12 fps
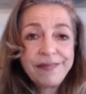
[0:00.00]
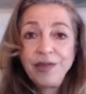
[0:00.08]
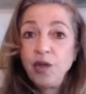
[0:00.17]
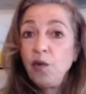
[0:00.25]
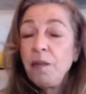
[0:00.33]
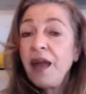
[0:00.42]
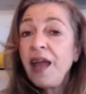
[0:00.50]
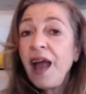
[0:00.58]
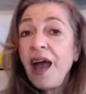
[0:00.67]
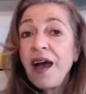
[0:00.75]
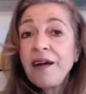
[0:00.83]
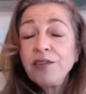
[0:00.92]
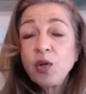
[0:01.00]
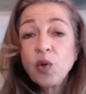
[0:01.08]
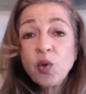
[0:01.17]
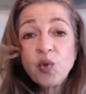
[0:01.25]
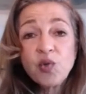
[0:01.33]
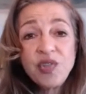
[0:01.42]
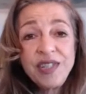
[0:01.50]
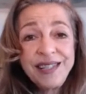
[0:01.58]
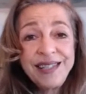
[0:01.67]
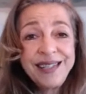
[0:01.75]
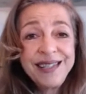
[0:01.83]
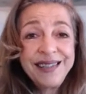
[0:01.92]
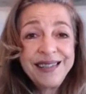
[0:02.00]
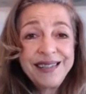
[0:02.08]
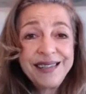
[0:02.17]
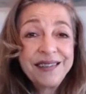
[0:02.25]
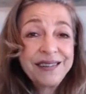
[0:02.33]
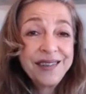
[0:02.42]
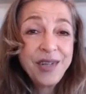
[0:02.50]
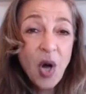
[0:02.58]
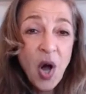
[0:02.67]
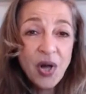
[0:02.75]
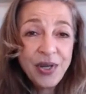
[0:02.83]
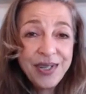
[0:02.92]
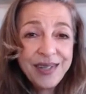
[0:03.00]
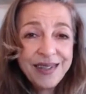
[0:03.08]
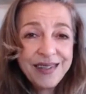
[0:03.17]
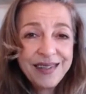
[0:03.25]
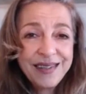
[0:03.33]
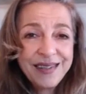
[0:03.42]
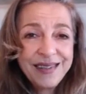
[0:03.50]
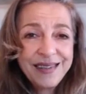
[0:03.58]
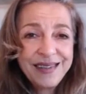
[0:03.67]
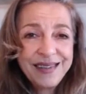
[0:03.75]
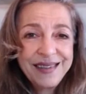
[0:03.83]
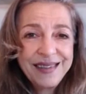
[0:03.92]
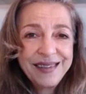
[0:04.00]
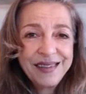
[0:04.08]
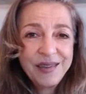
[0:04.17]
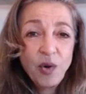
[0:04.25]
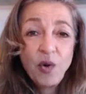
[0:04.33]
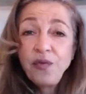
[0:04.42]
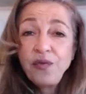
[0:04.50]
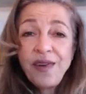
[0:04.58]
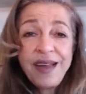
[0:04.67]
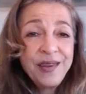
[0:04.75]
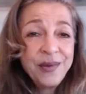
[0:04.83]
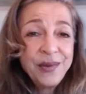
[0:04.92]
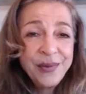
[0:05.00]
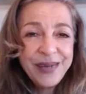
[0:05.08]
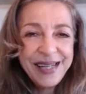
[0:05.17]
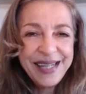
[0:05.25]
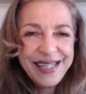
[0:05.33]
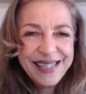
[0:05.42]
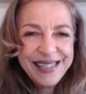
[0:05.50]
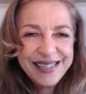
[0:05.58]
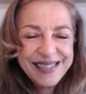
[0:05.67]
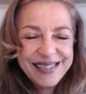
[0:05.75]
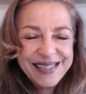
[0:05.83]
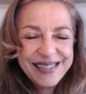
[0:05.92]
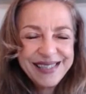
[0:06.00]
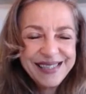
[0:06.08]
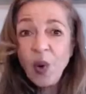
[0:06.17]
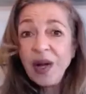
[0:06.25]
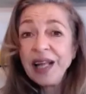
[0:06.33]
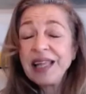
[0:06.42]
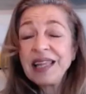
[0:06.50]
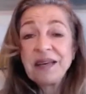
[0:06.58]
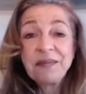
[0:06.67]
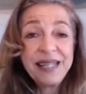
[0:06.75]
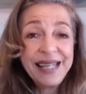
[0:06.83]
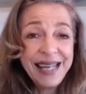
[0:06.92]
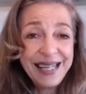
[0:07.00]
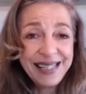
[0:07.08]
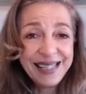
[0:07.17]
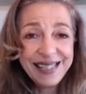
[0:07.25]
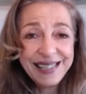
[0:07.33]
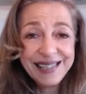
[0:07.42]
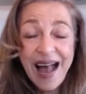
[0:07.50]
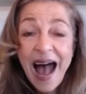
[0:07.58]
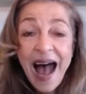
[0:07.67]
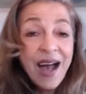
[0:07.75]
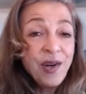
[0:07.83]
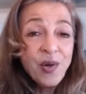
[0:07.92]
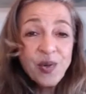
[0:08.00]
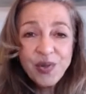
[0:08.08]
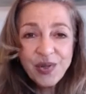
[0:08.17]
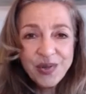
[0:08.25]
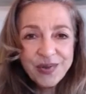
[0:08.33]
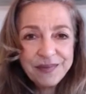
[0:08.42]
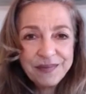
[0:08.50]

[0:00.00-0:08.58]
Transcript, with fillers: you may have your OCD gone or faded away or eliminated. I don't know.